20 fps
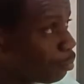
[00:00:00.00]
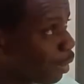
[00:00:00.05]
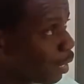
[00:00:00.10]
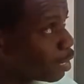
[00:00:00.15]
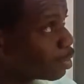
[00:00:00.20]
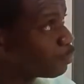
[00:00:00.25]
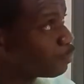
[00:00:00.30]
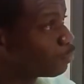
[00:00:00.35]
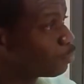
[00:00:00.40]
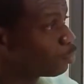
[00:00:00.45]

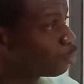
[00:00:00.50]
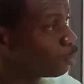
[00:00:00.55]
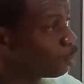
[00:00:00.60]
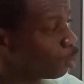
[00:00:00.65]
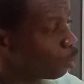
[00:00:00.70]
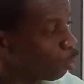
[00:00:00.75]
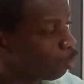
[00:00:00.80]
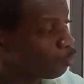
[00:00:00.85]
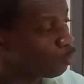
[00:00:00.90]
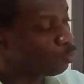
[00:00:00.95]

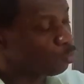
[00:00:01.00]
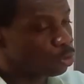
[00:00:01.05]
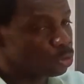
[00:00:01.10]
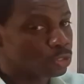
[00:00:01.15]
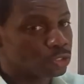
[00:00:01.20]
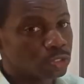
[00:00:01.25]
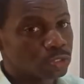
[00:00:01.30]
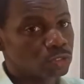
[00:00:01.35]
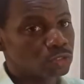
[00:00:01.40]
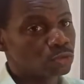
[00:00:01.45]
mindful of
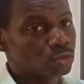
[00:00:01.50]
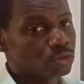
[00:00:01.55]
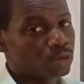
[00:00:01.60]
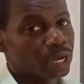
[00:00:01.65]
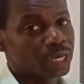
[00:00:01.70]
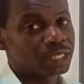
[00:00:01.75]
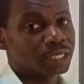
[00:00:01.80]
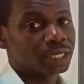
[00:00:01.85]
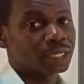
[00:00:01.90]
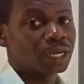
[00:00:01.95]
what you
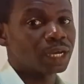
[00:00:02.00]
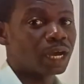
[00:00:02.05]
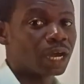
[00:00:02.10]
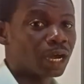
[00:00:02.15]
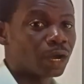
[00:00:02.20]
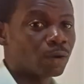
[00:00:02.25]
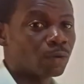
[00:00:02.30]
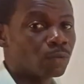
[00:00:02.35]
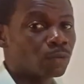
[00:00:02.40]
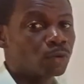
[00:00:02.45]
write and
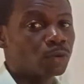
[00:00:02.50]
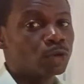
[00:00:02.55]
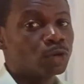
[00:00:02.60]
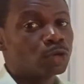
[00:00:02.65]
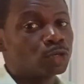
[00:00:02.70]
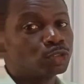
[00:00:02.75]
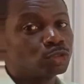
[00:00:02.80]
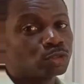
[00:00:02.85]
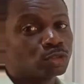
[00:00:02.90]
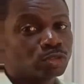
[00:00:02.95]
how
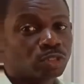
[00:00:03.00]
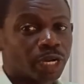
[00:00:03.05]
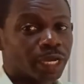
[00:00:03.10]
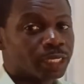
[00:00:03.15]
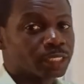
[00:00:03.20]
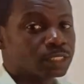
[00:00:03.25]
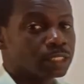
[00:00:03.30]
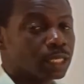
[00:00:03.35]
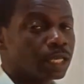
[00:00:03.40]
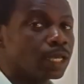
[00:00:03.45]
you
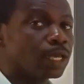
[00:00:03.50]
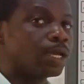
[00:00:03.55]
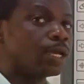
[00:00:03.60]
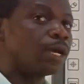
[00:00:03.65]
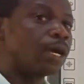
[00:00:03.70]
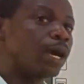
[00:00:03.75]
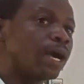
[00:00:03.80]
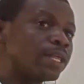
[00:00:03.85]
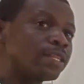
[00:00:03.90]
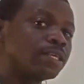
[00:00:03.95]
write.
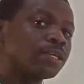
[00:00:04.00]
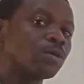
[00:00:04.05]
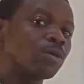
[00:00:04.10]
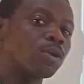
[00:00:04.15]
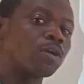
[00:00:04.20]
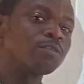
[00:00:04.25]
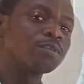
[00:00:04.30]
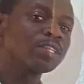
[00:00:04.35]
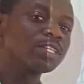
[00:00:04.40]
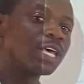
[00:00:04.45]
I think
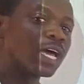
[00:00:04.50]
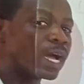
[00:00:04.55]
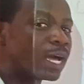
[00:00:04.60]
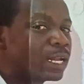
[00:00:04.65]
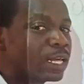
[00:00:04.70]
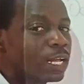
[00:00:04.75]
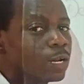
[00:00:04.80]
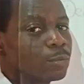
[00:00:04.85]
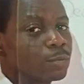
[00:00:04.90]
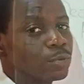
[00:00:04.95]
one of the things that can
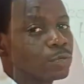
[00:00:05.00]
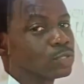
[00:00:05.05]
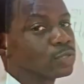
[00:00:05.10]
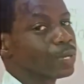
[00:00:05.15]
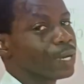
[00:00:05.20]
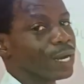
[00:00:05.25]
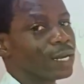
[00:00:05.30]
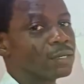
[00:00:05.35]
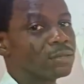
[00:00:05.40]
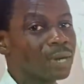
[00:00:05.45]
help you is you
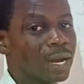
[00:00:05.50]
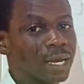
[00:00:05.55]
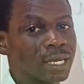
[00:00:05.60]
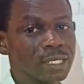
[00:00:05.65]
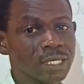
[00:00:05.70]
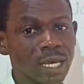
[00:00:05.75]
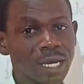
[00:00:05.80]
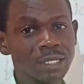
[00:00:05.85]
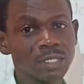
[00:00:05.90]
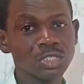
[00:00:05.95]
can
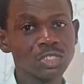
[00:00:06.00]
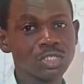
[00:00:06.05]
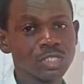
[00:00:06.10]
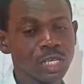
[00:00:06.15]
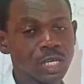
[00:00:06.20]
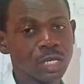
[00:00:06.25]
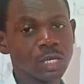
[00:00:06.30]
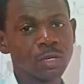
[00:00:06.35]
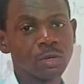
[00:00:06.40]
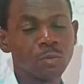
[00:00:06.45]
write and
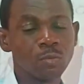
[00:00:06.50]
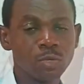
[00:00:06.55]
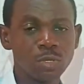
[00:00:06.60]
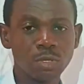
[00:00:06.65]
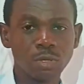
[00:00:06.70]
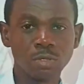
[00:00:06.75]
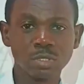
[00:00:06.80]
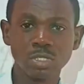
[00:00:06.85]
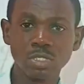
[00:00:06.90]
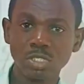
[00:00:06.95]
share with
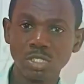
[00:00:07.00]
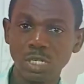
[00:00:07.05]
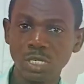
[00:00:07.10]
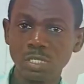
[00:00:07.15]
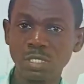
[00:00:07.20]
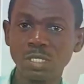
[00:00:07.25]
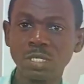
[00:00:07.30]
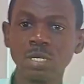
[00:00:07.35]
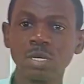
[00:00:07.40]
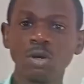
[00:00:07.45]
your
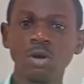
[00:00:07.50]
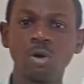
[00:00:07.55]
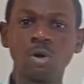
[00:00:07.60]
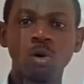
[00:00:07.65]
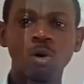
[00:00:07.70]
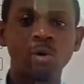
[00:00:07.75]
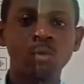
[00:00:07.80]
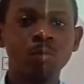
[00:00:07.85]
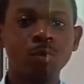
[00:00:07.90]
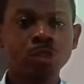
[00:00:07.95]
teachers
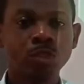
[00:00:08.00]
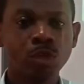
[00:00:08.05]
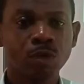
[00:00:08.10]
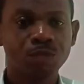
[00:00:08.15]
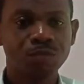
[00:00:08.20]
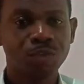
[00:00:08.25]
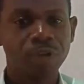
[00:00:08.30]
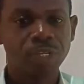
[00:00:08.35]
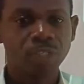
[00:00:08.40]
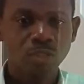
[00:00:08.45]
or with your
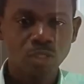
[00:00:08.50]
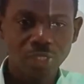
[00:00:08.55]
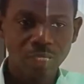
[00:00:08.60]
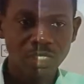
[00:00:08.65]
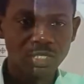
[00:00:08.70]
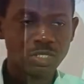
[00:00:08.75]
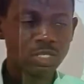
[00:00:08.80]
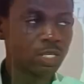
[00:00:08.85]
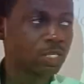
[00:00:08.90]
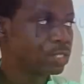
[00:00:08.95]
friend. Just
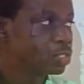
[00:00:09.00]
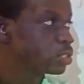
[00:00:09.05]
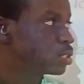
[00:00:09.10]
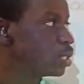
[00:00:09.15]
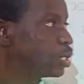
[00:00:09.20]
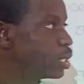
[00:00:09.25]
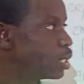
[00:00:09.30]
exchange,